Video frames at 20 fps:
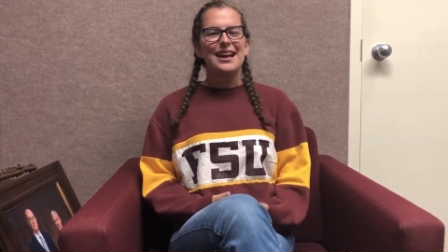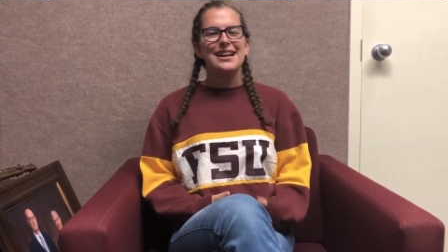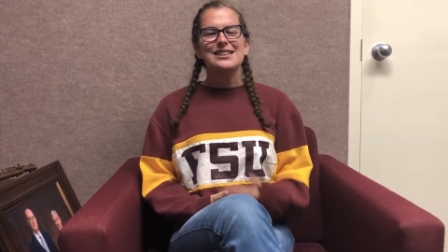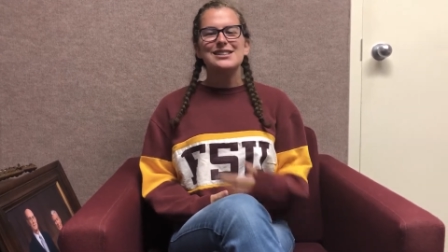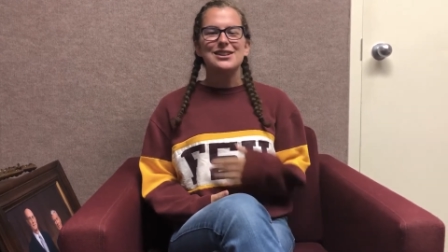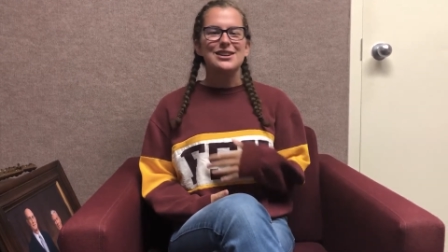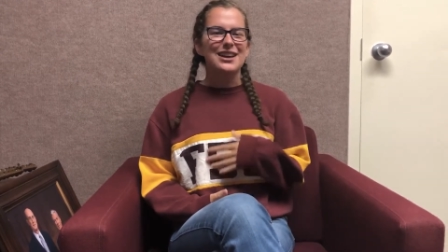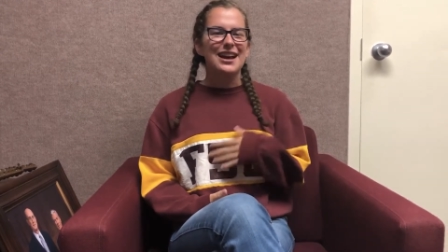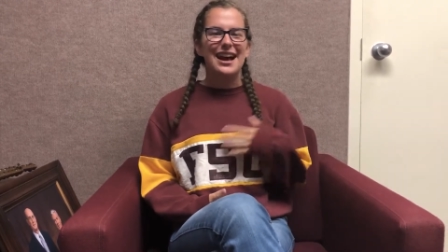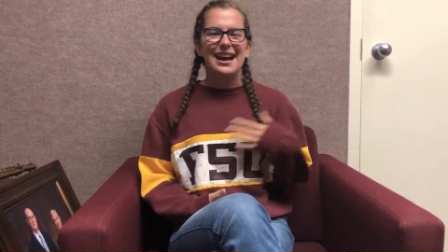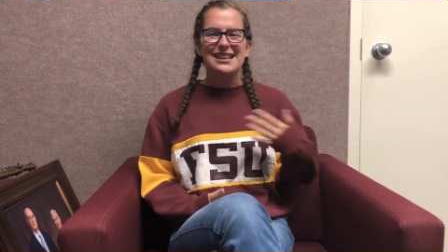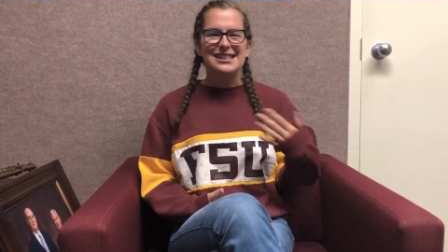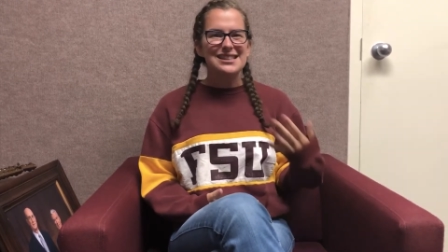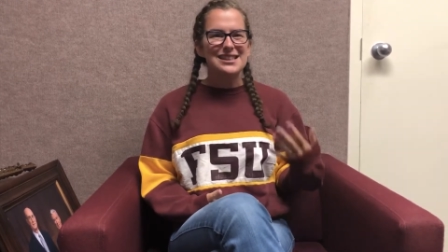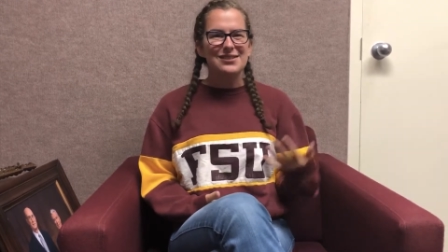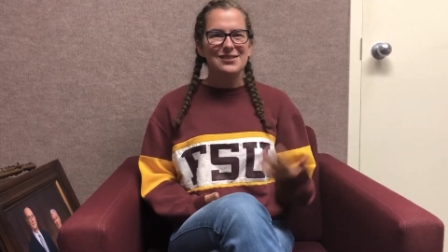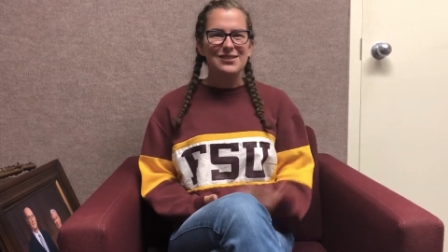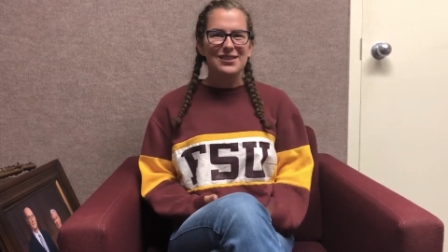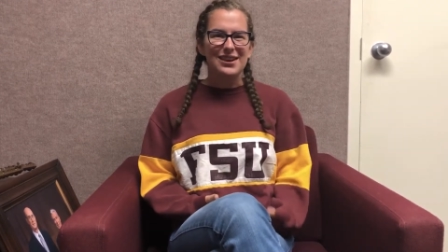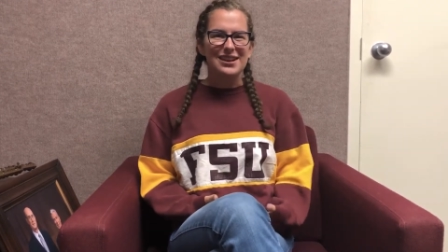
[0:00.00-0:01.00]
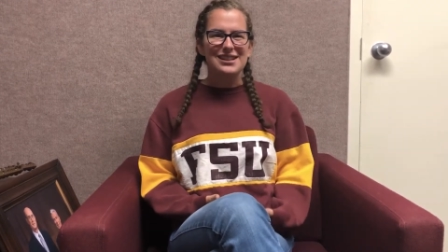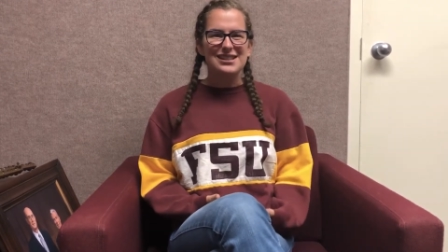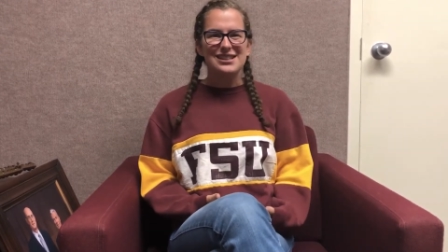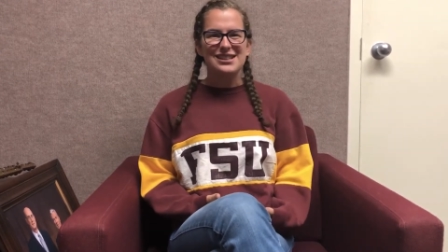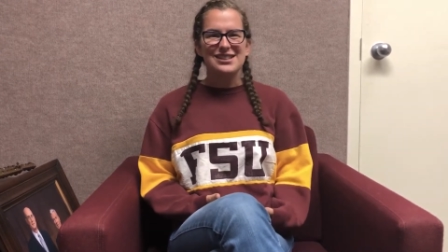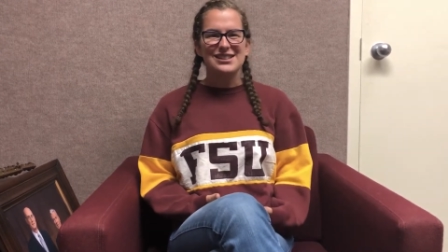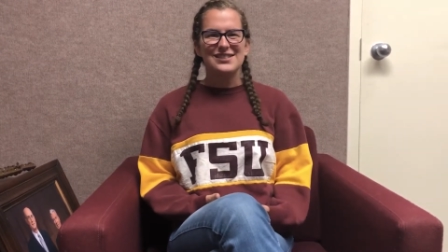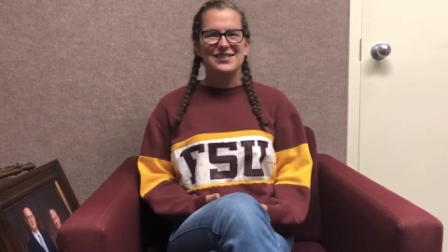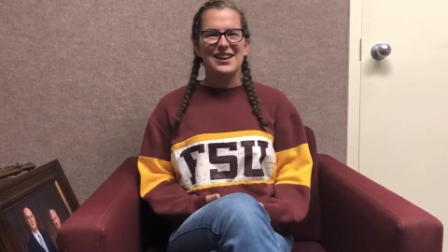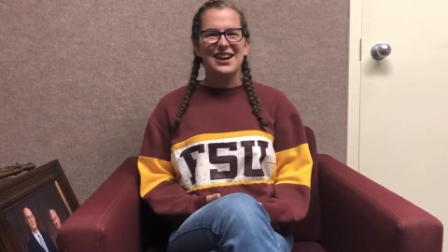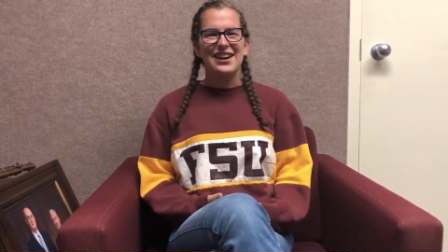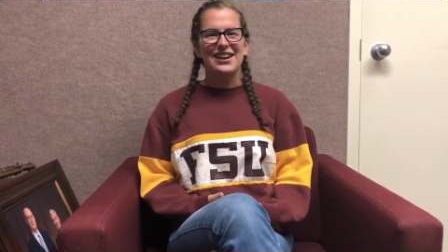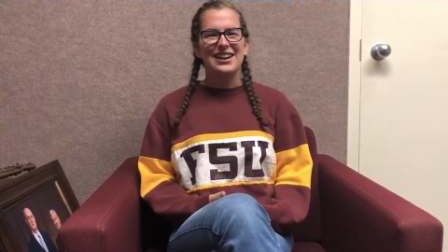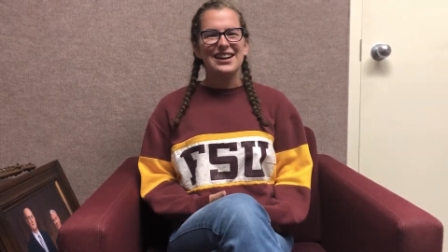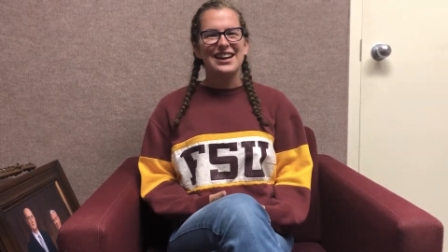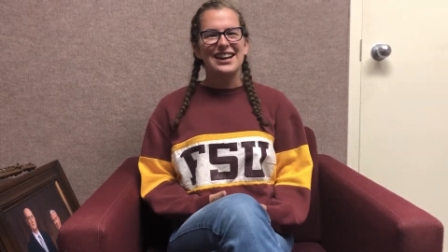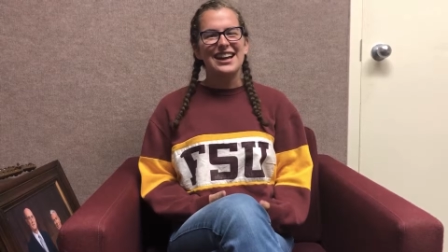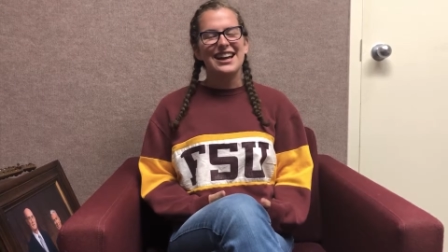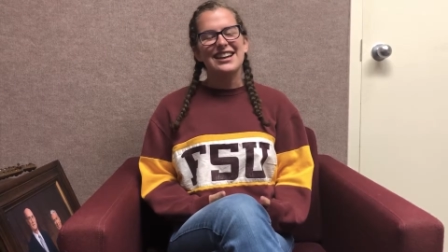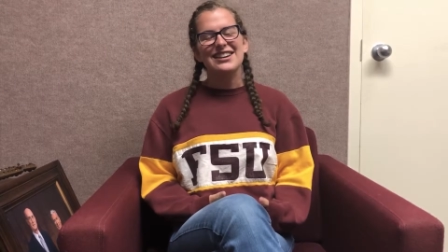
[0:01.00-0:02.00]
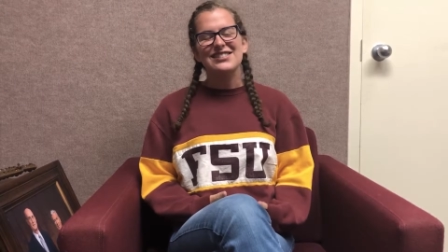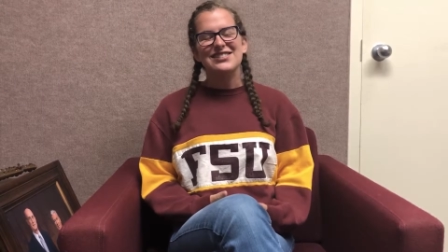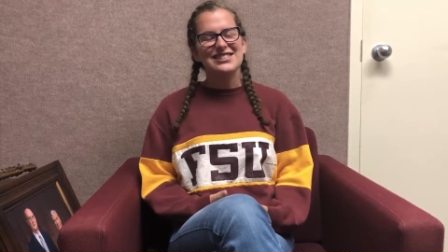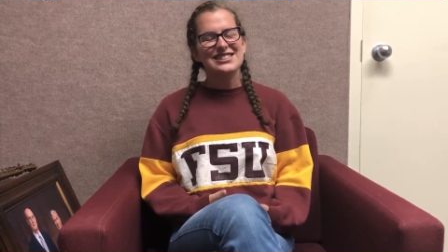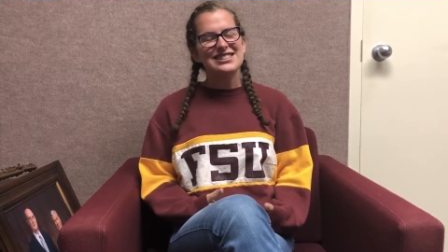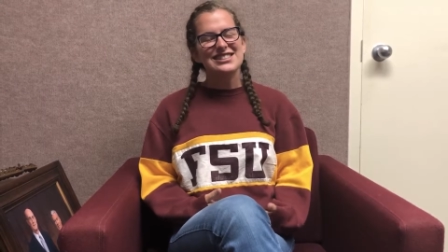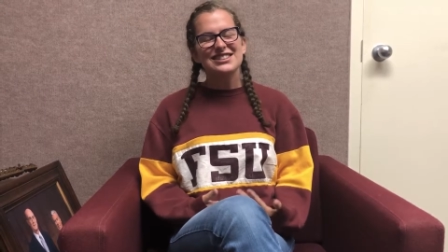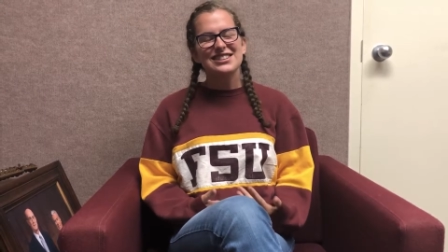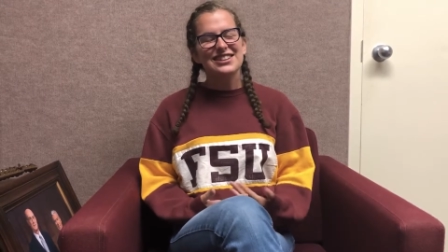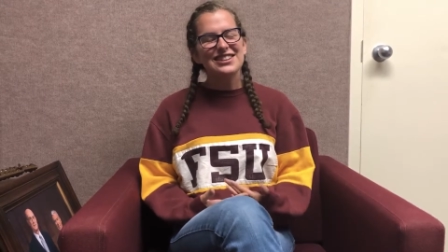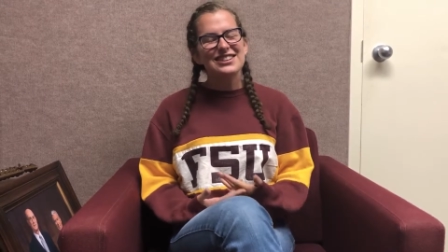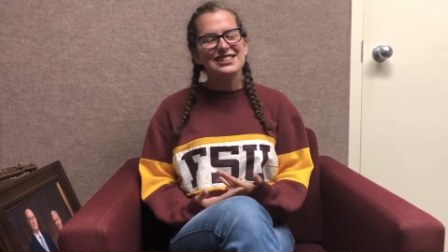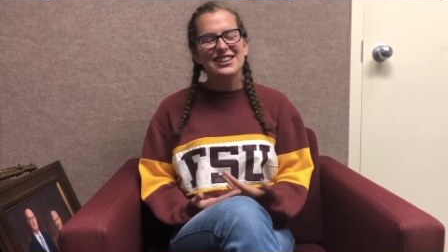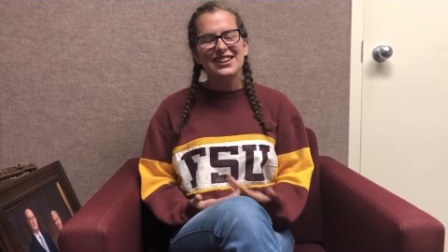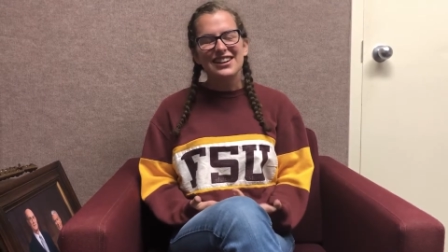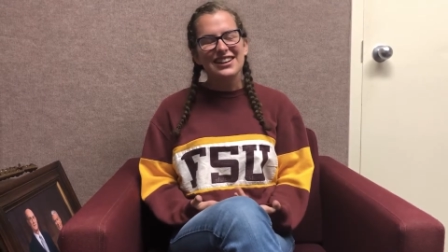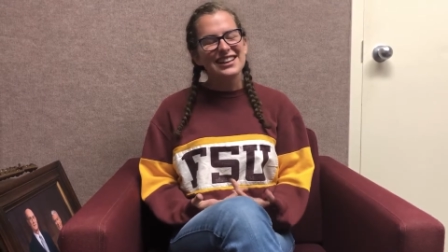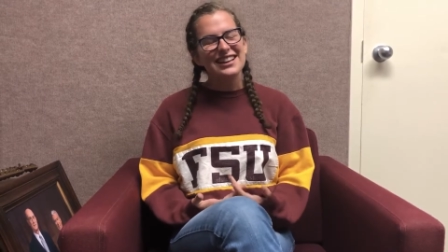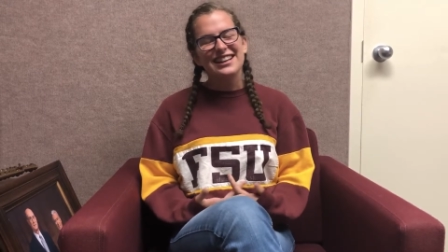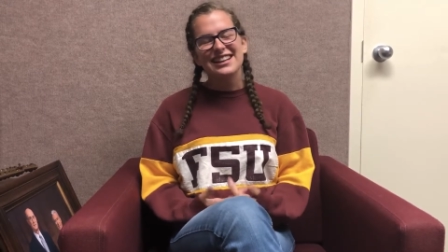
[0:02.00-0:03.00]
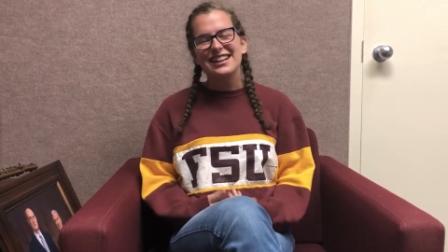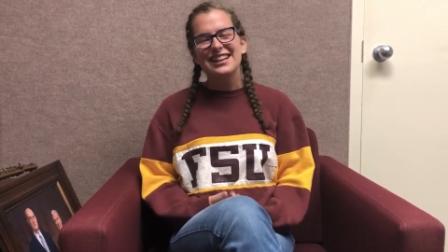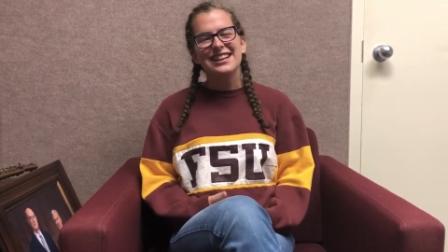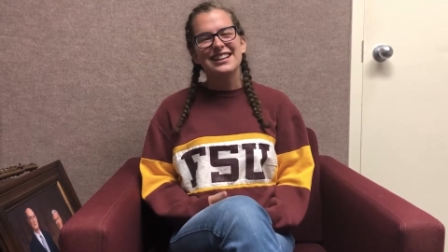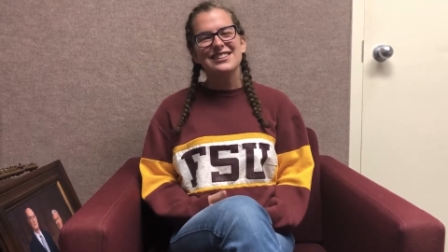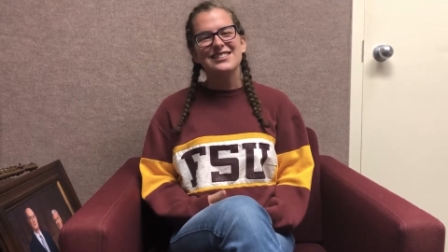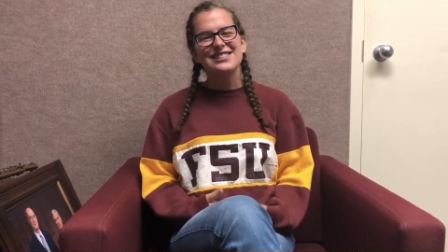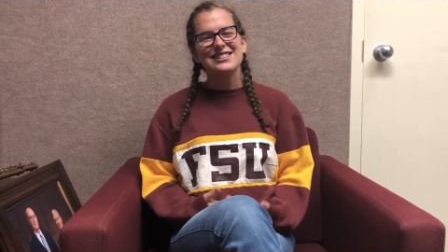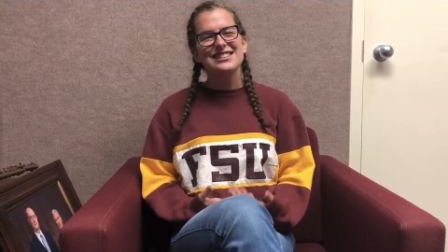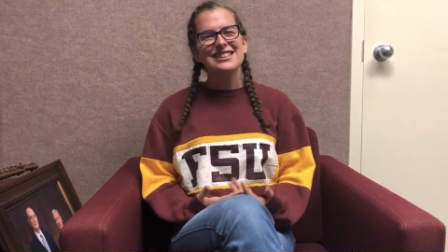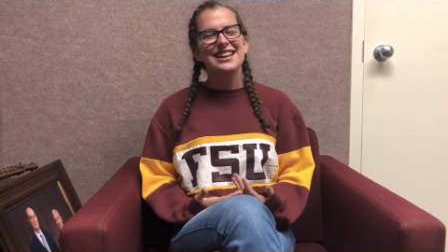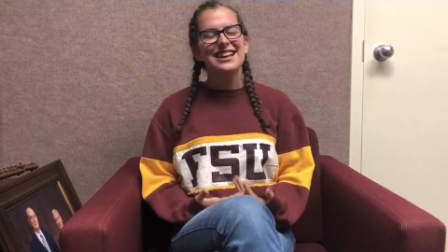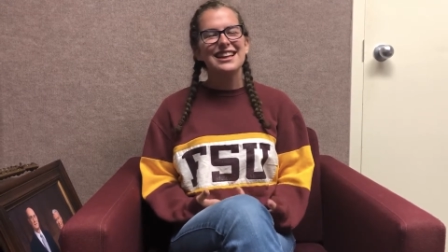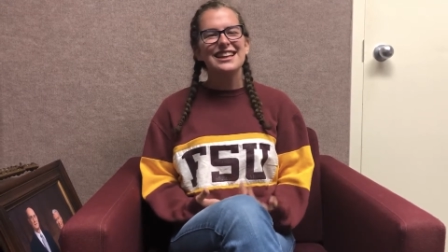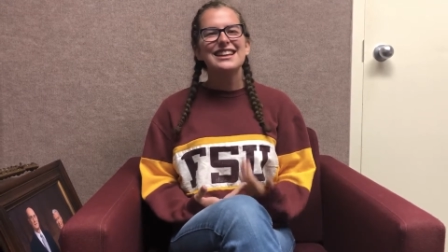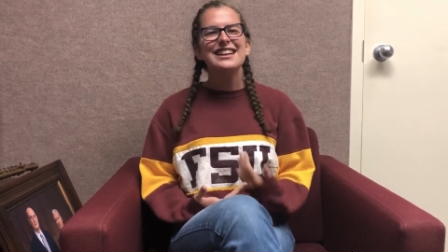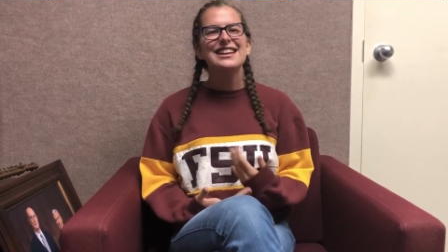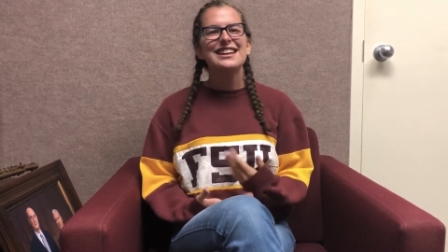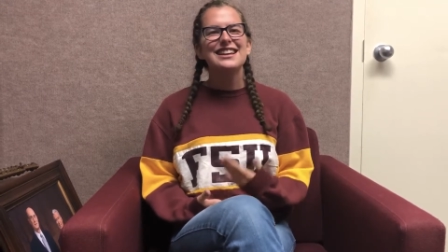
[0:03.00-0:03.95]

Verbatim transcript: I started asking him questions about it, and we just started talking. It was like